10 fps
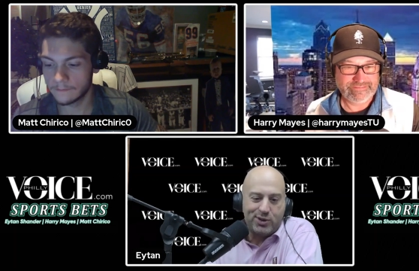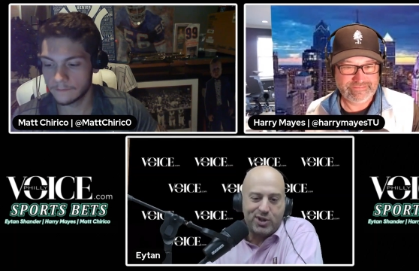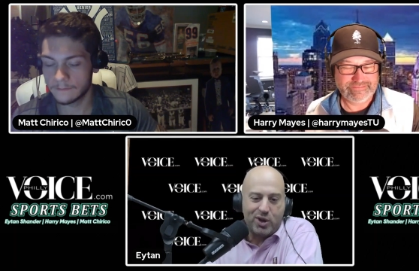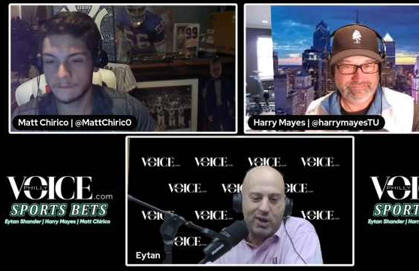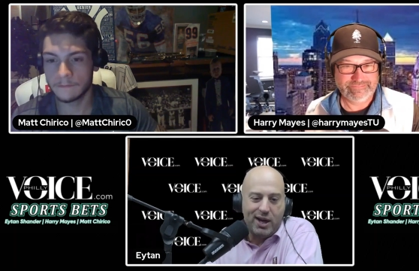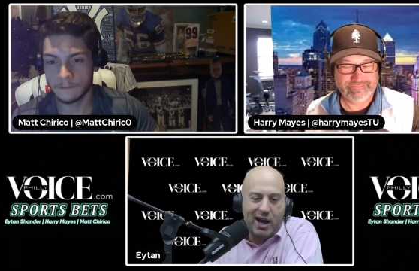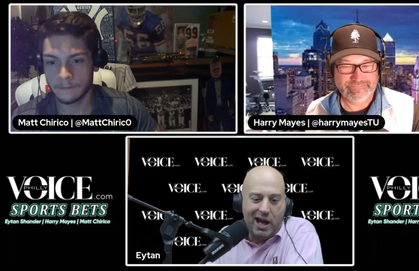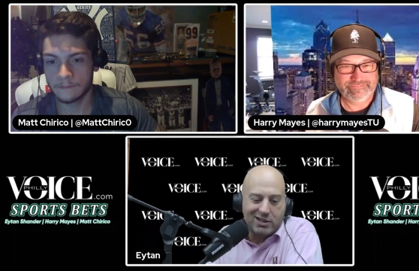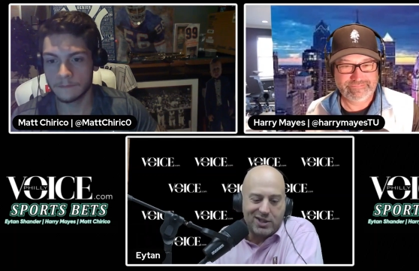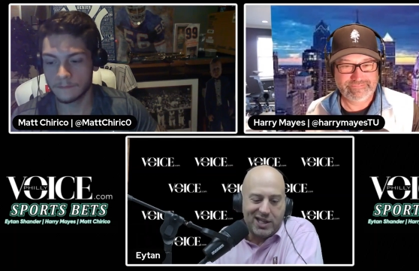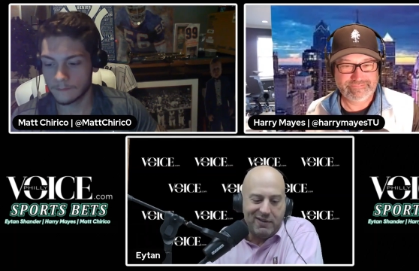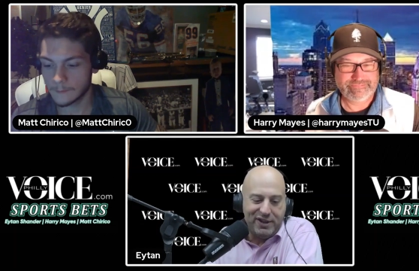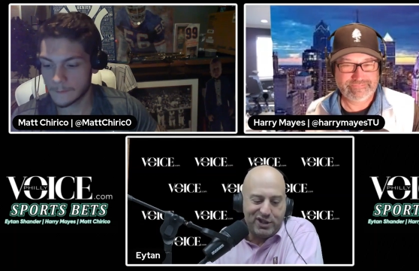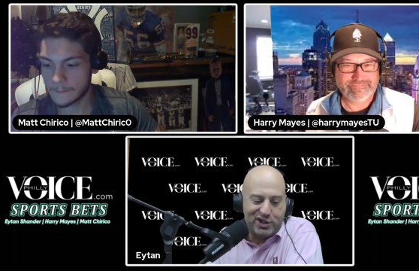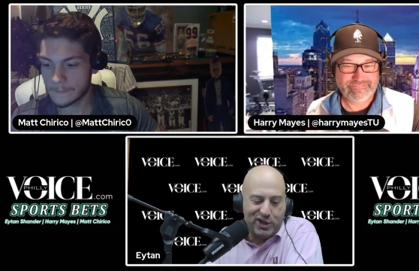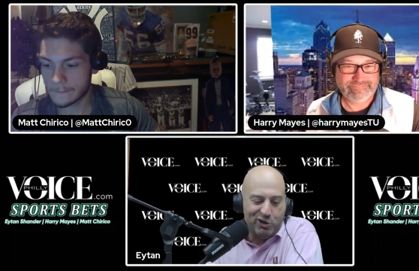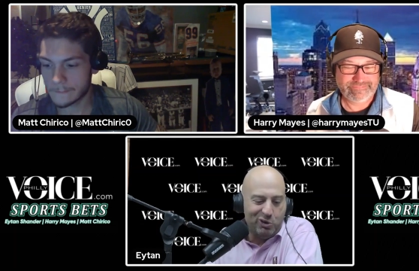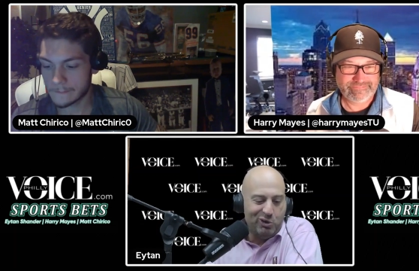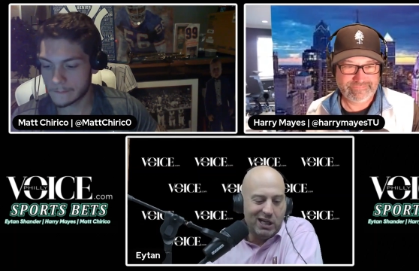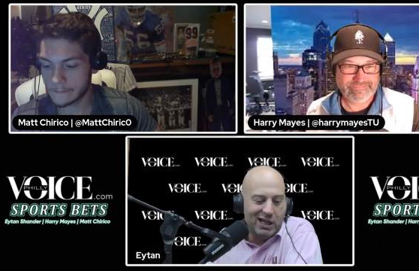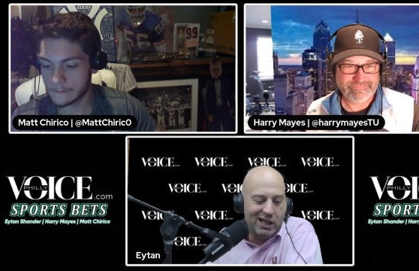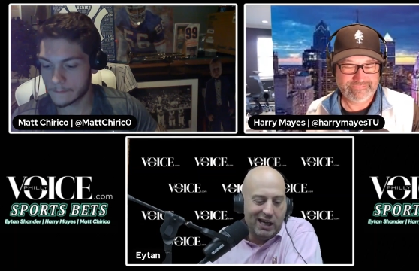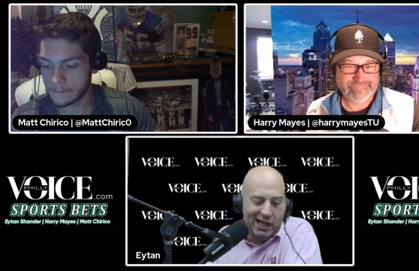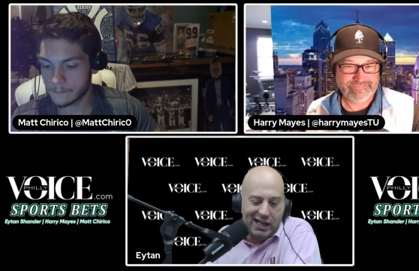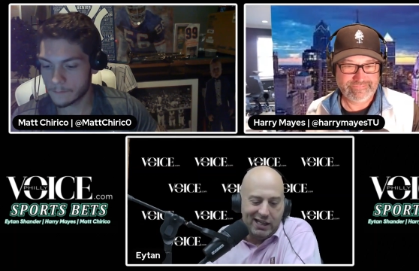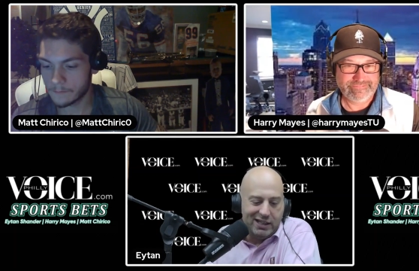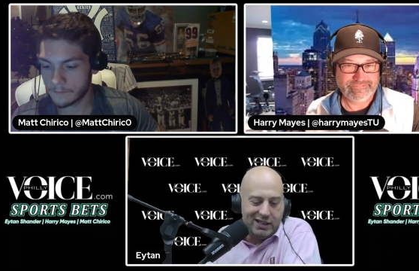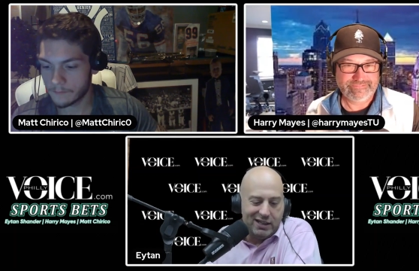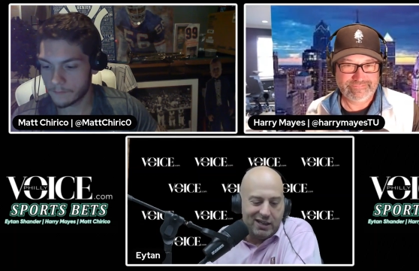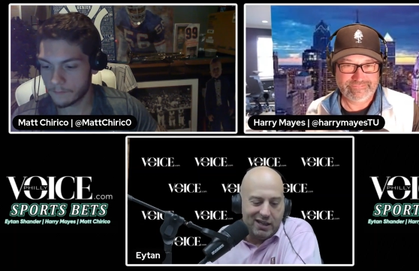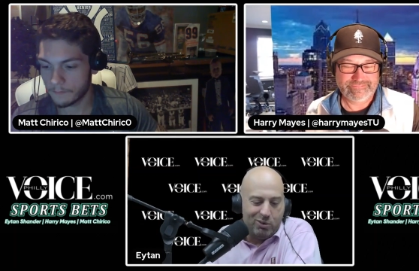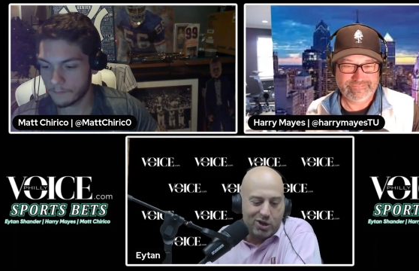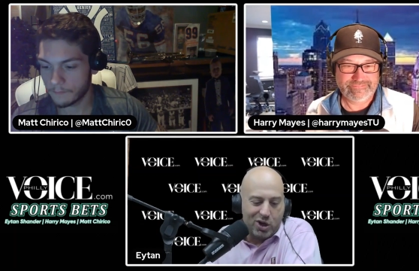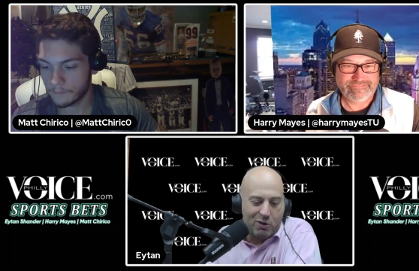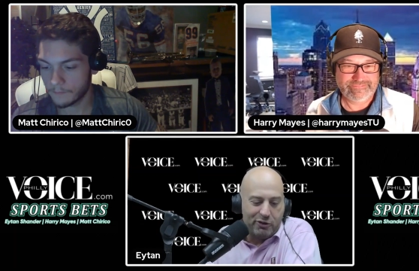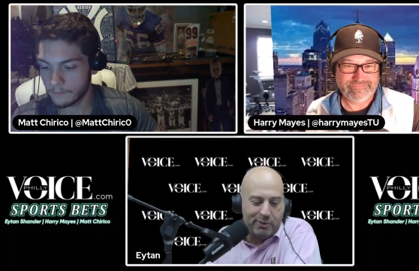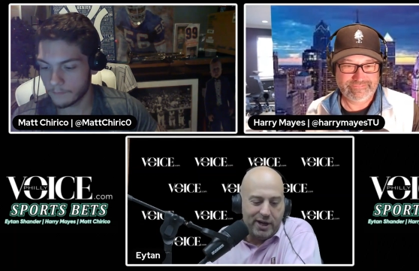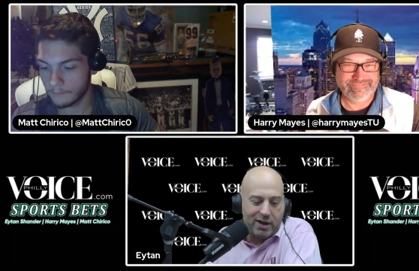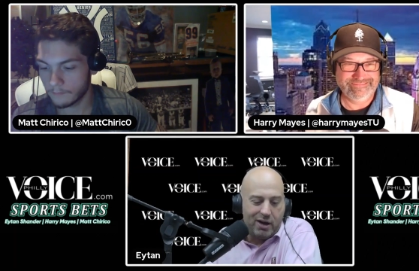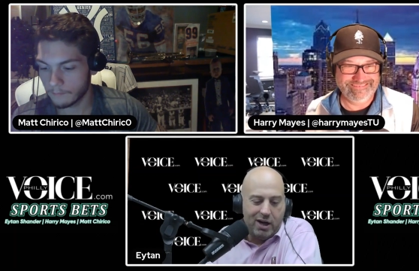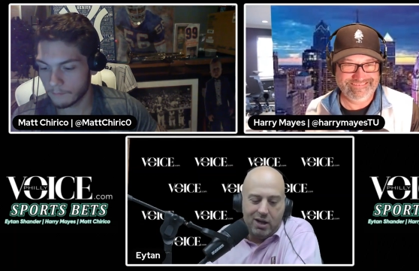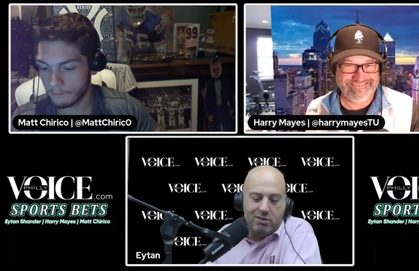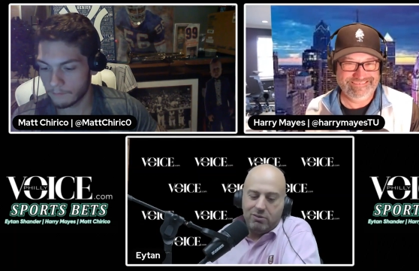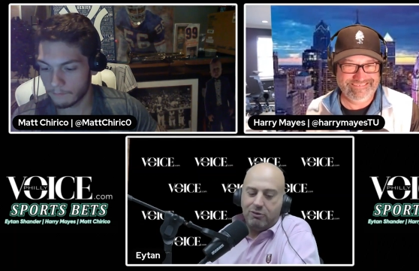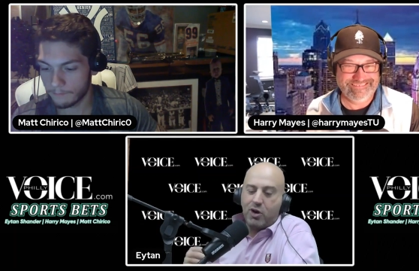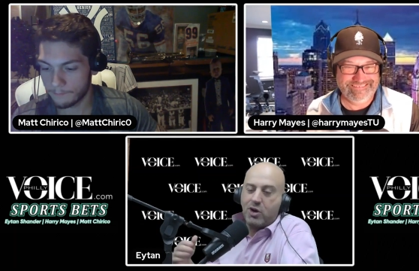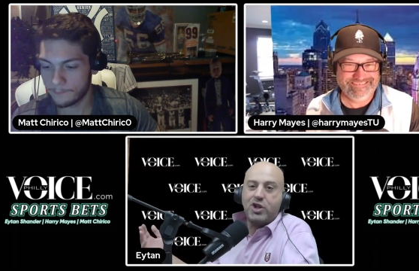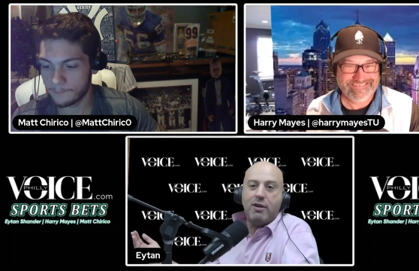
Speaker 1: So mm -hmm. I'll just give you the two, and uh, we'll go from there. First off,